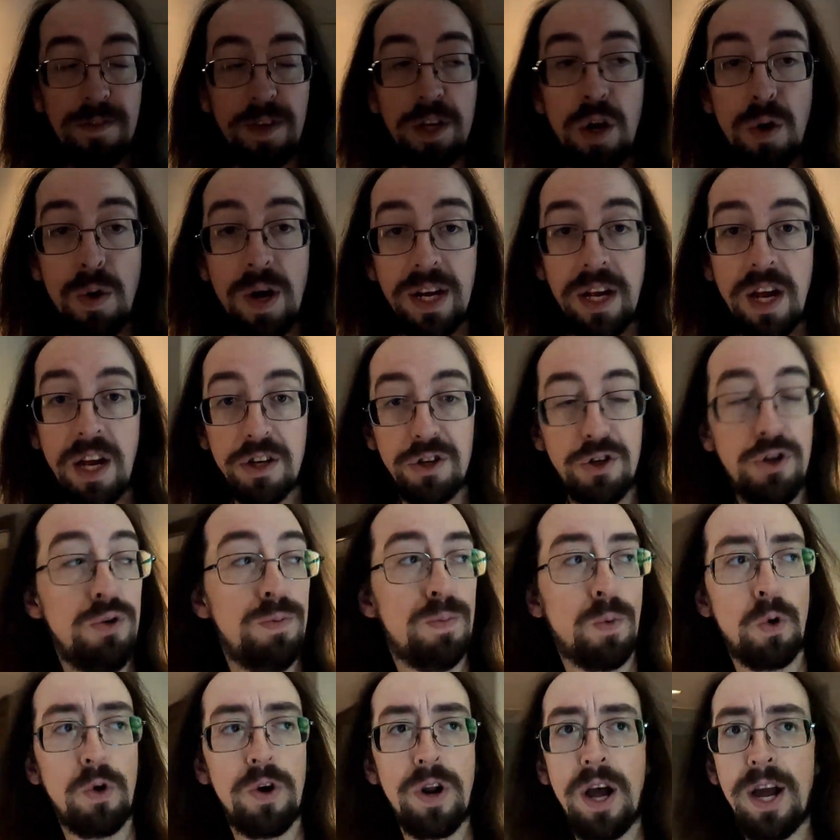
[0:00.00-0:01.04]
even though I got
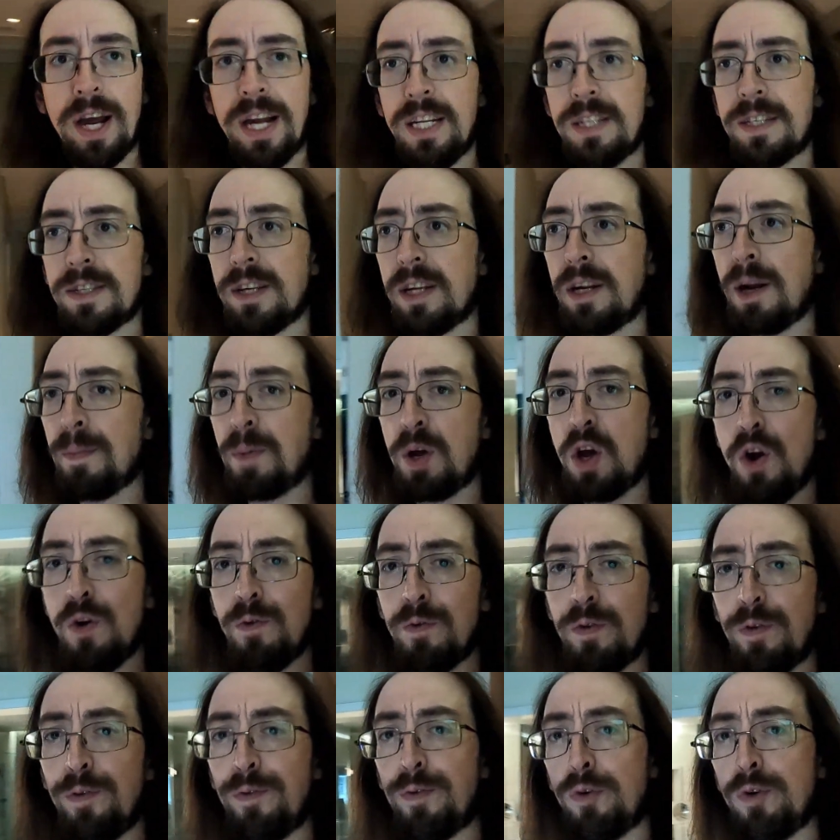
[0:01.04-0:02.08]
2 more nights and I'm
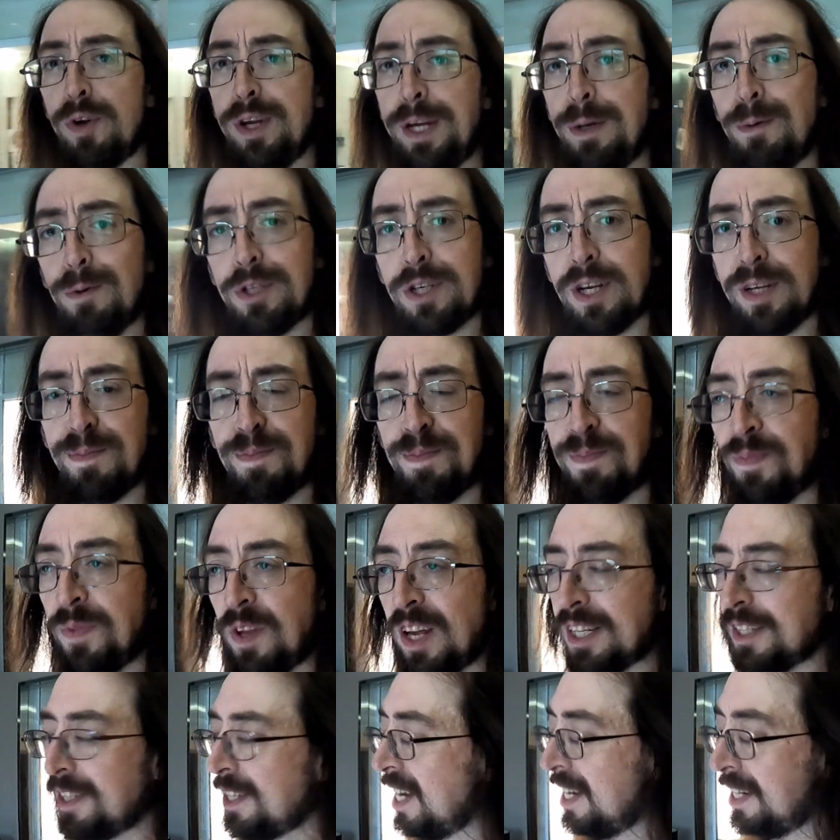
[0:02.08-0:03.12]
COVID free, which like
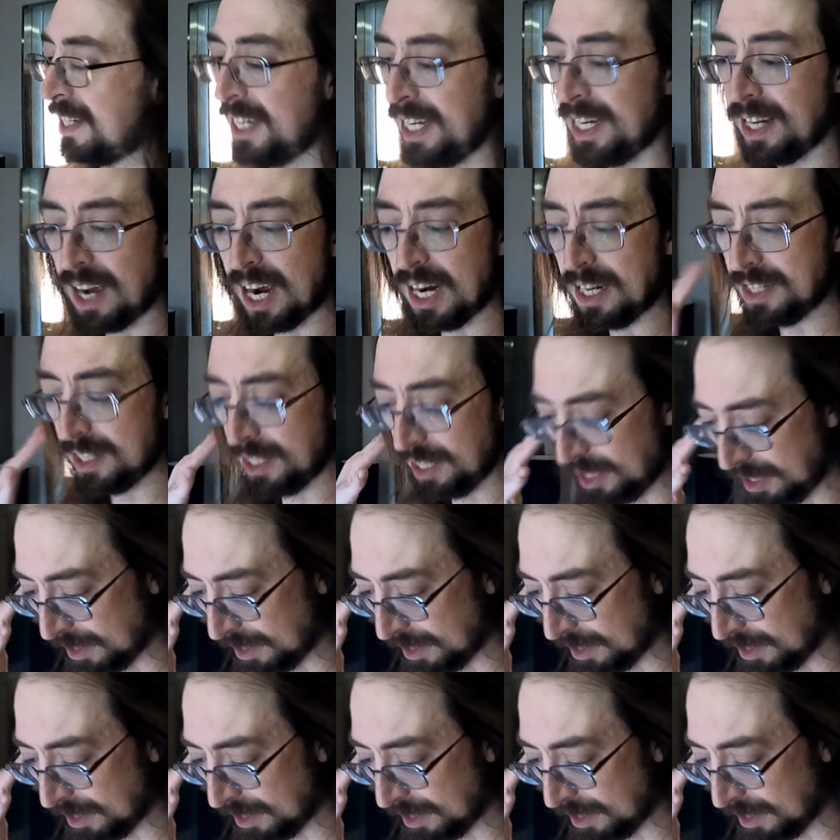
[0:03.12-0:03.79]
I said, TIT.